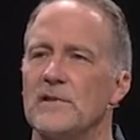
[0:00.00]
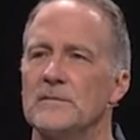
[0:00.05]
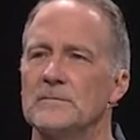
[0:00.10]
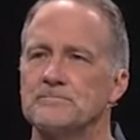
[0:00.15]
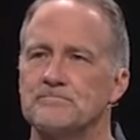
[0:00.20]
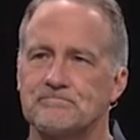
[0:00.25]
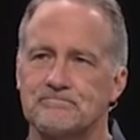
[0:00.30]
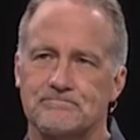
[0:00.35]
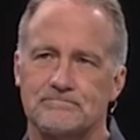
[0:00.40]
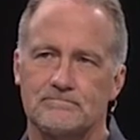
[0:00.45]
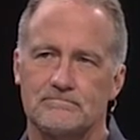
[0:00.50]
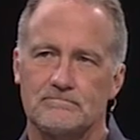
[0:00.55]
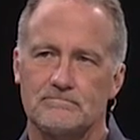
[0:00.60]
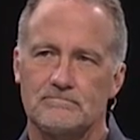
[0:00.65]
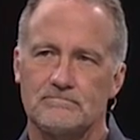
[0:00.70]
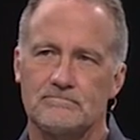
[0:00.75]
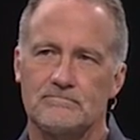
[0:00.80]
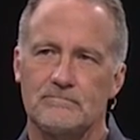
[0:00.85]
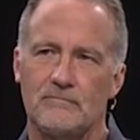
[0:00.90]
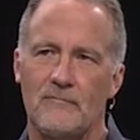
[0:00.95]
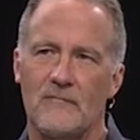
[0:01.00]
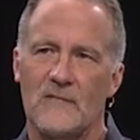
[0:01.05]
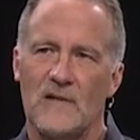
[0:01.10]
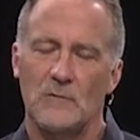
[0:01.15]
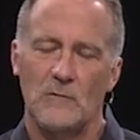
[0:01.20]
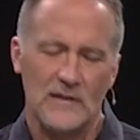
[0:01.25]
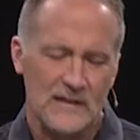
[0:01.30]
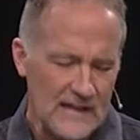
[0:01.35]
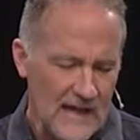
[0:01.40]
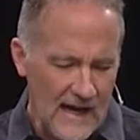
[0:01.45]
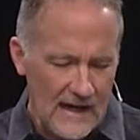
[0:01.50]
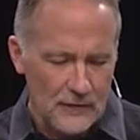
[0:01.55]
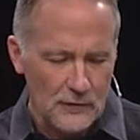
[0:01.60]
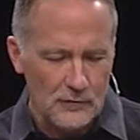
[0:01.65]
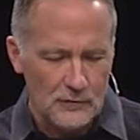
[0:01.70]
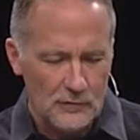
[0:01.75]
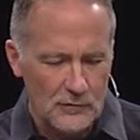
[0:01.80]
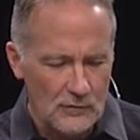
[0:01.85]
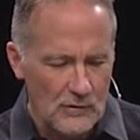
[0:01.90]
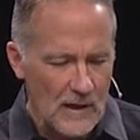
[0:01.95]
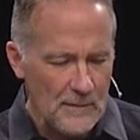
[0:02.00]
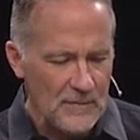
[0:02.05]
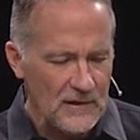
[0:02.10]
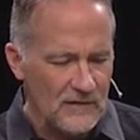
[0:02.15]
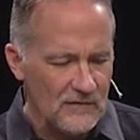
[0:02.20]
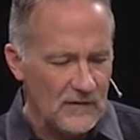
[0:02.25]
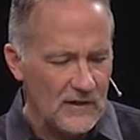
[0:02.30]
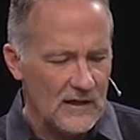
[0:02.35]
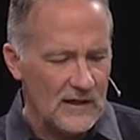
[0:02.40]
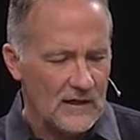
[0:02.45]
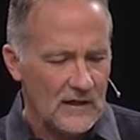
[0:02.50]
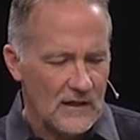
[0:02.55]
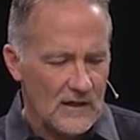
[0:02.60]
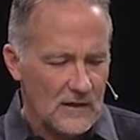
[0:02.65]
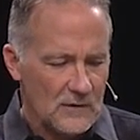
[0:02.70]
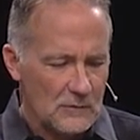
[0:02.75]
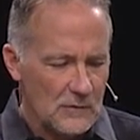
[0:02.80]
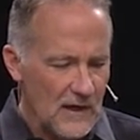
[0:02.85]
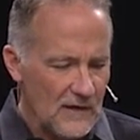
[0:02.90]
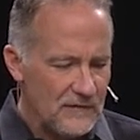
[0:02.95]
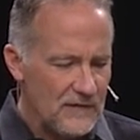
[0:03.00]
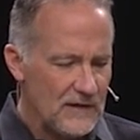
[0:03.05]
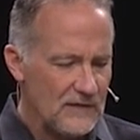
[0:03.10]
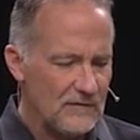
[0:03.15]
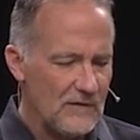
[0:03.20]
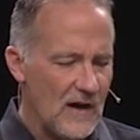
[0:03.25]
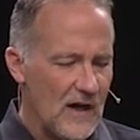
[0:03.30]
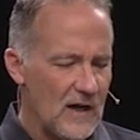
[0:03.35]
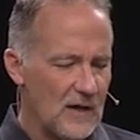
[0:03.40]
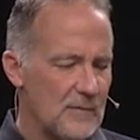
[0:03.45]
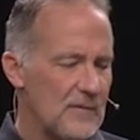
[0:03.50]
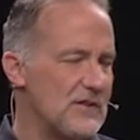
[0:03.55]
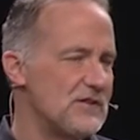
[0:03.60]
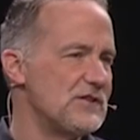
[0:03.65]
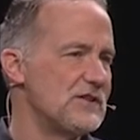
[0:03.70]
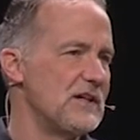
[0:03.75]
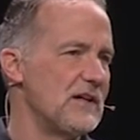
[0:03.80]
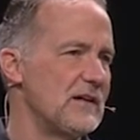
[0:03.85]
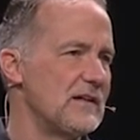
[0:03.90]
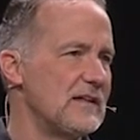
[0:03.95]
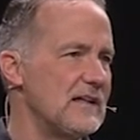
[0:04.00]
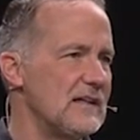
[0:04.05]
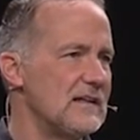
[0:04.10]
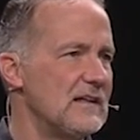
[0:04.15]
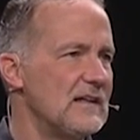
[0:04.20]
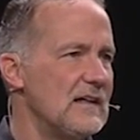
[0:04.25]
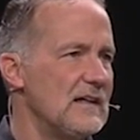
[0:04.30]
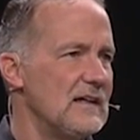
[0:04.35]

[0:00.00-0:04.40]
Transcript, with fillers: And one guy who grew up in a very rough environment shared that